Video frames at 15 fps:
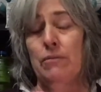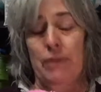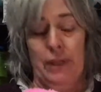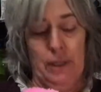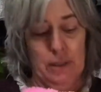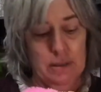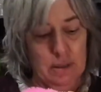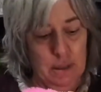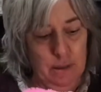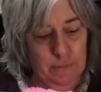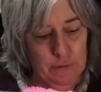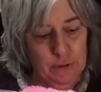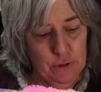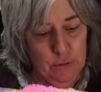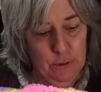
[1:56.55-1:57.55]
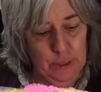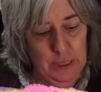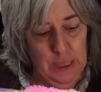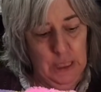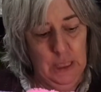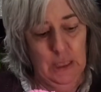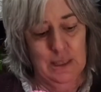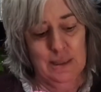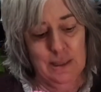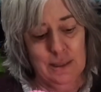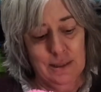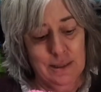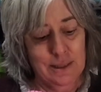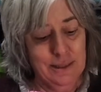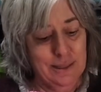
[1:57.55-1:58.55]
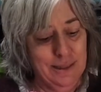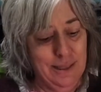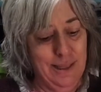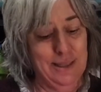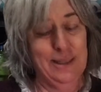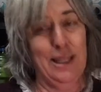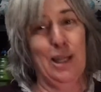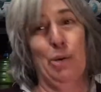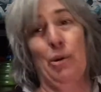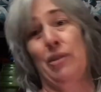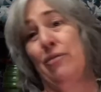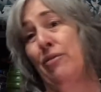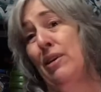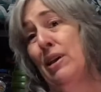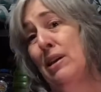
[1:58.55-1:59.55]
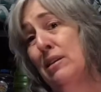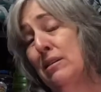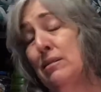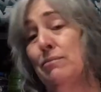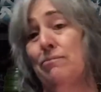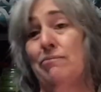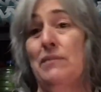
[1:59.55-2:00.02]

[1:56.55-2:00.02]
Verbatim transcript: If I can sell it for twenty six sixty nine takeaway fees,